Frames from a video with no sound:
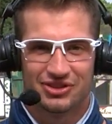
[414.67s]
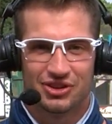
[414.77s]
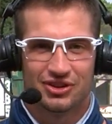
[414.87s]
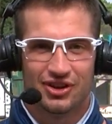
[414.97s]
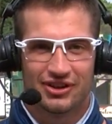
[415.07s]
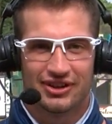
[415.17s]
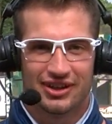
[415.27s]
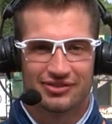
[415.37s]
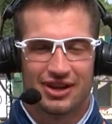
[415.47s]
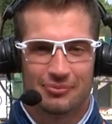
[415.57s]
good looking,
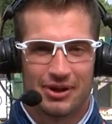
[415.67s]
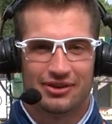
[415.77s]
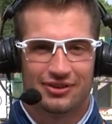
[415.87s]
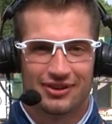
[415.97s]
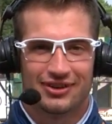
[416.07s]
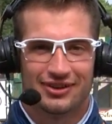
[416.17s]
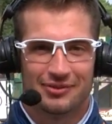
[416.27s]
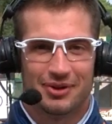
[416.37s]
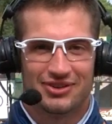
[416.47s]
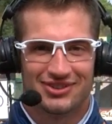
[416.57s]
if not better looking,
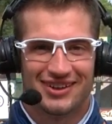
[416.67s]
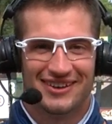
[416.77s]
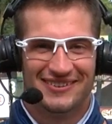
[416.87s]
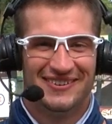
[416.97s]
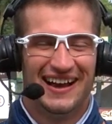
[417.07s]
than myself.